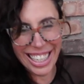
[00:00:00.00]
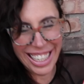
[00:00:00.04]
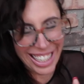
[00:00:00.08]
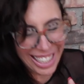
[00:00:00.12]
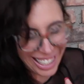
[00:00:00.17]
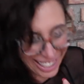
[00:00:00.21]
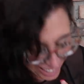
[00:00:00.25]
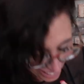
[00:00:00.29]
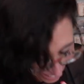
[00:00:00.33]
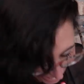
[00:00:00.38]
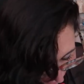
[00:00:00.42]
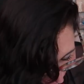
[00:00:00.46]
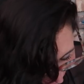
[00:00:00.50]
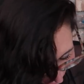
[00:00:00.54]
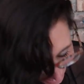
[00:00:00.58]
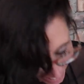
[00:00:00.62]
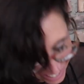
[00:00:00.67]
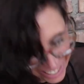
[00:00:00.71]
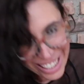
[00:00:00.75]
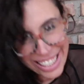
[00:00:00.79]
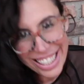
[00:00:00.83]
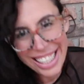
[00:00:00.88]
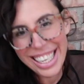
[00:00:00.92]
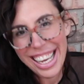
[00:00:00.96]
Say hi to
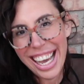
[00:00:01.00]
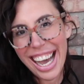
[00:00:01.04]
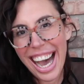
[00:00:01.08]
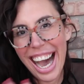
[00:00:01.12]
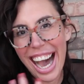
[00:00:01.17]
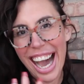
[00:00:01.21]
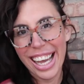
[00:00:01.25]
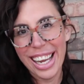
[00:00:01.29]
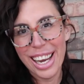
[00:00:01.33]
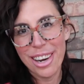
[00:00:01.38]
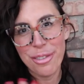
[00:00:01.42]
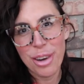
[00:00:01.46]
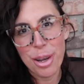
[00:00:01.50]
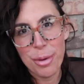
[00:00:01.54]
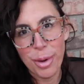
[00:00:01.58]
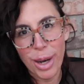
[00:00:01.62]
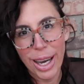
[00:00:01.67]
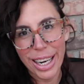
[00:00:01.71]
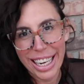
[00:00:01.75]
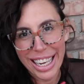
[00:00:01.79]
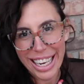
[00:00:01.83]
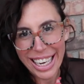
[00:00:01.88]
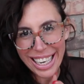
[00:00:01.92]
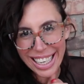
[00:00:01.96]
everyone, guys. Hi,
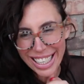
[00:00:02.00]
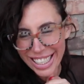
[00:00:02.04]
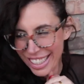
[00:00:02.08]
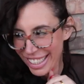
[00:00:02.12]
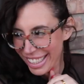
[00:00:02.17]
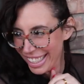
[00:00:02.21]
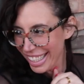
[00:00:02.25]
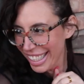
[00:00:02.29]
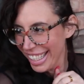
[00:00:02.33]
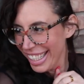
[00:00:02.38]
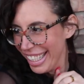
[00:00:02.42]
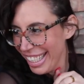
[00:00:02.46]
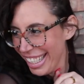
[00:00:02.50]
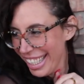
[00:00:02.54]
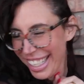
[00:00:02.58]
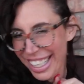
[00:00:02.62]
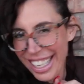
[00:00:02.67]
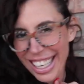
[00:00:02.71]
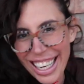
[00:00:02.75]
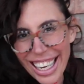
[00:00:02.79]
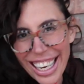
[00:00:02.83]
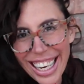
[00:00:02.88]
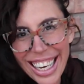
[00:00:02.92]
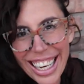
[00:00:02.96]
everybody.
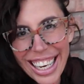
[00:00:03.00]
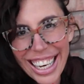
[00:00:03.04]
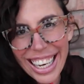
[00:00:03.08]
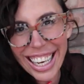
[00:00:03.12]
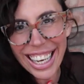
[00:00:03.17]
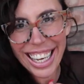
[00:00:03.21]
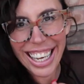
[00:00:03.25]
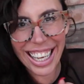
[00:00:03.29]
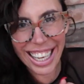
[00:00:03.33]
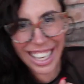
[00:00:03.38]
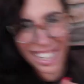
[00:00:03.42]
Ooh, oh